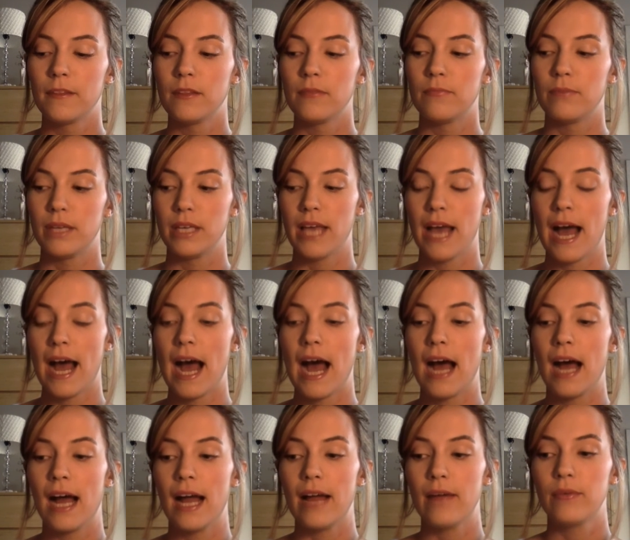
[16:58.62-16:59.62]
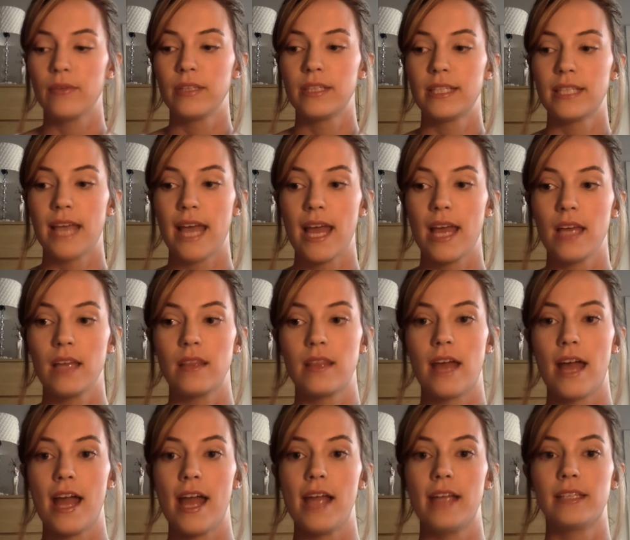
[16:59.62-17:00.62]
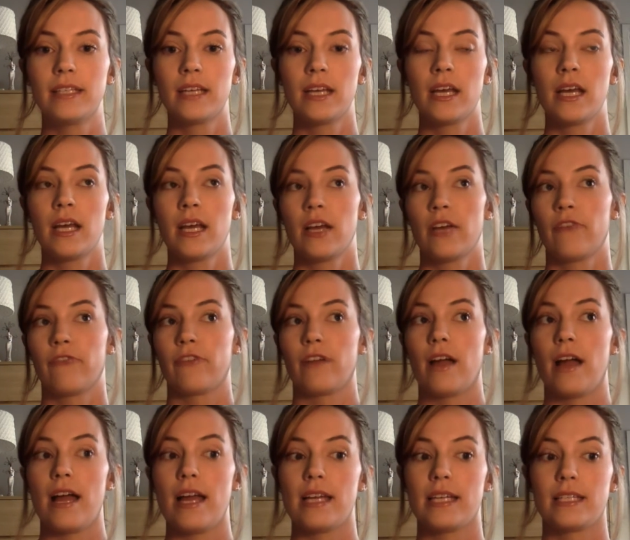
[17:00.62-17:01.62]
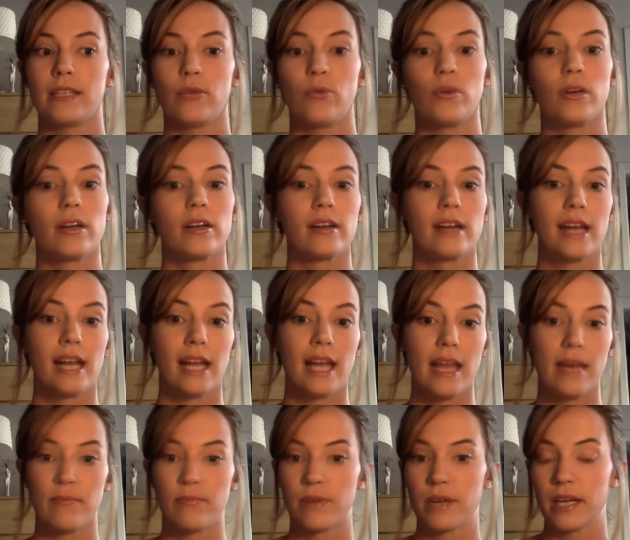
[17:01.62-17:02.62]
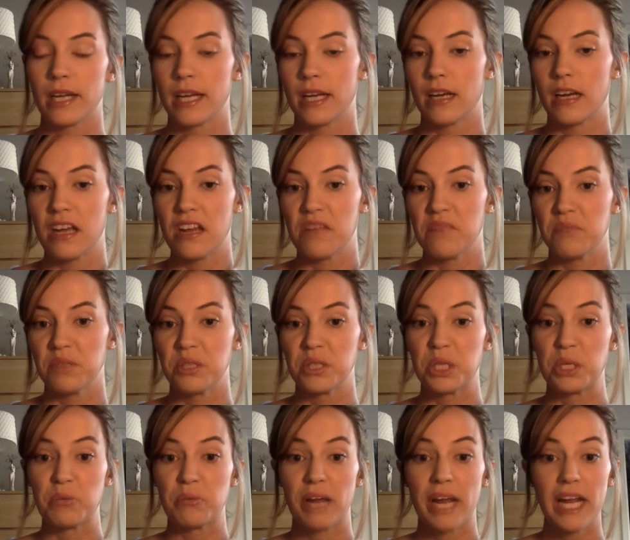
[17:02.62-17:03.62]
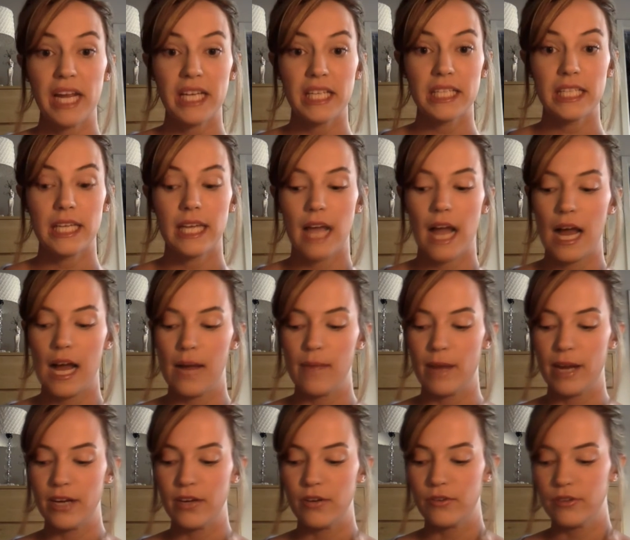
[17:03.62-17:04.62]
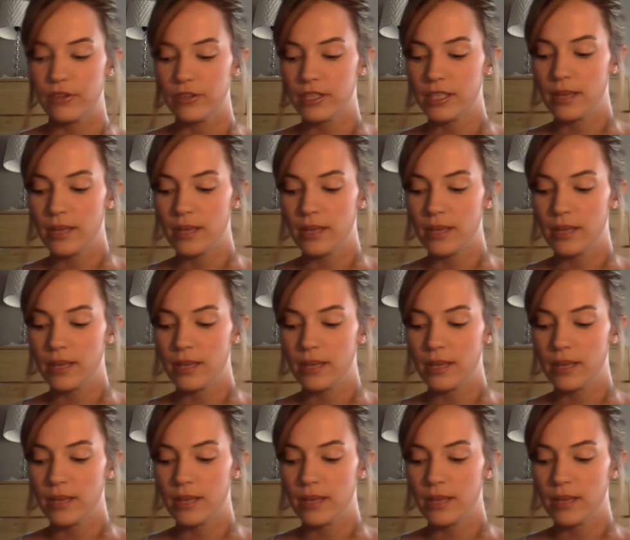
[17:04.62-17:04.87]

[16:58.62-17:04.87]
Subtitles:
But yeah, I would say that for us, ordering and bringing it in was great. I know there's